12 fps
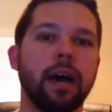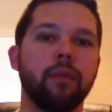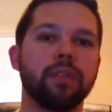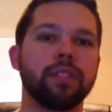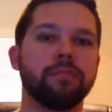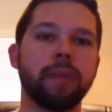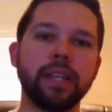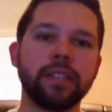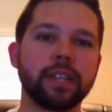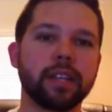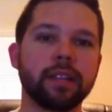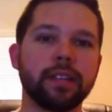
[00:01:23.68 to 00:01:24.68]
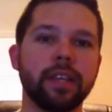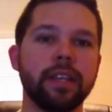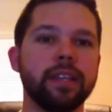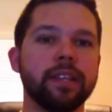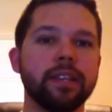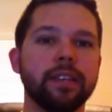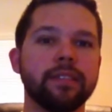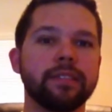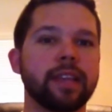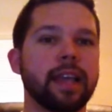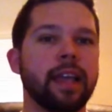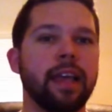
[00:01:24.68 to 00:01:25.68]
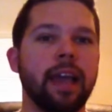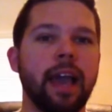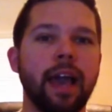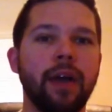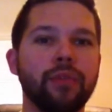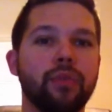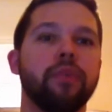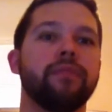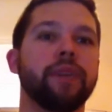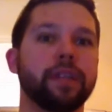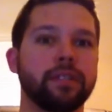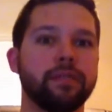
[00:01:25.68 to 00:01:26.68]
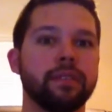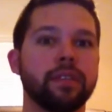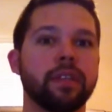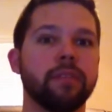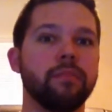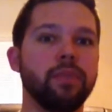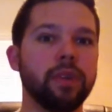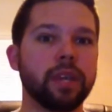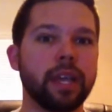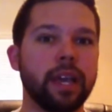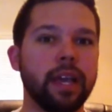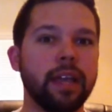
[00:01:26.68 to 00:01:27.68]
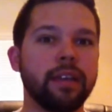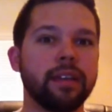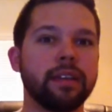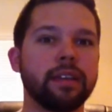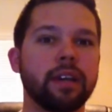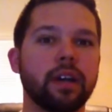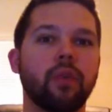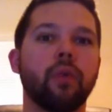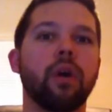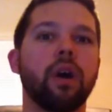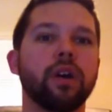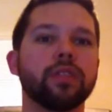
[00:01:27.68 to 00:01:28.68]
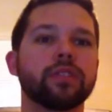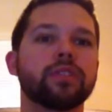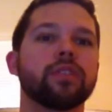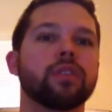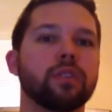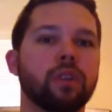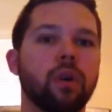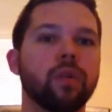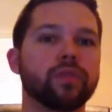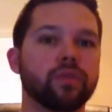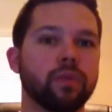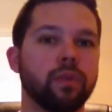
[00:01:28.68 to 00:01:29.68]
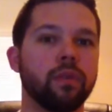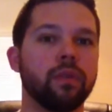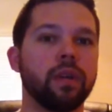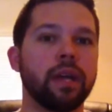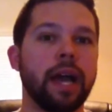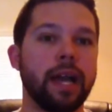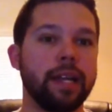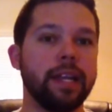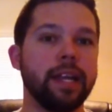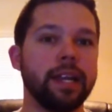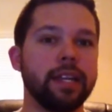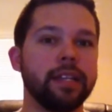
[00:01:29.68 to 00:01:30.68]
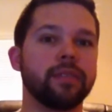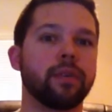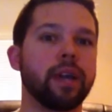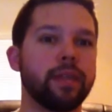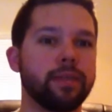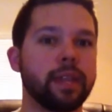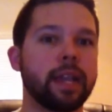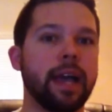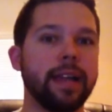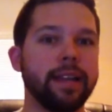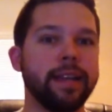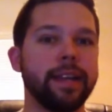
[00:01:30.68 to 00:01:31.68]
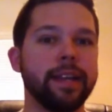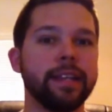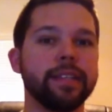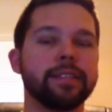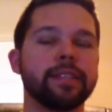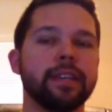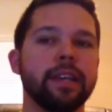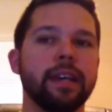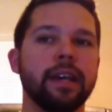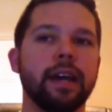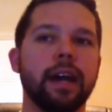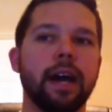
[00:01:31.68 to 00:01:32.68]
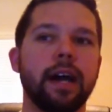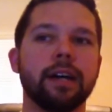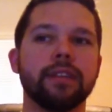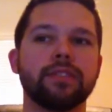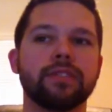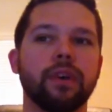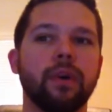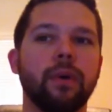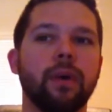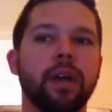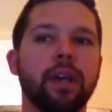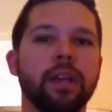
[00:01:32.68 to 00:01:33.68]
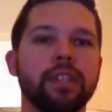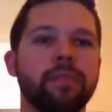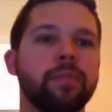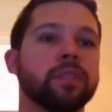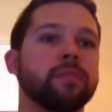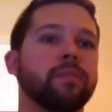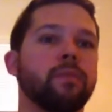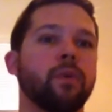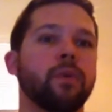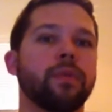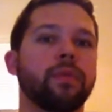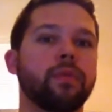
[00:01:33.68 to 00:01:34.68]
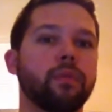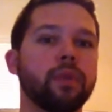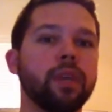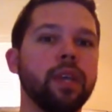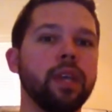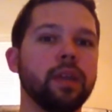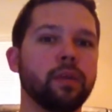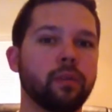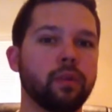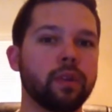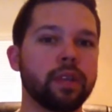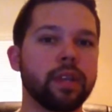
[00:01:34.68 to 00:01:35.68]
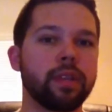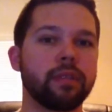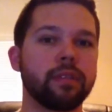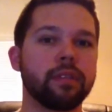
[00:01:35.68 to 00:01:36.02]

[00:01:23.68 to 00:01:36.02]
which basically is how to effectively communicate across cultural identities or ethnic identities. So she puts forth three really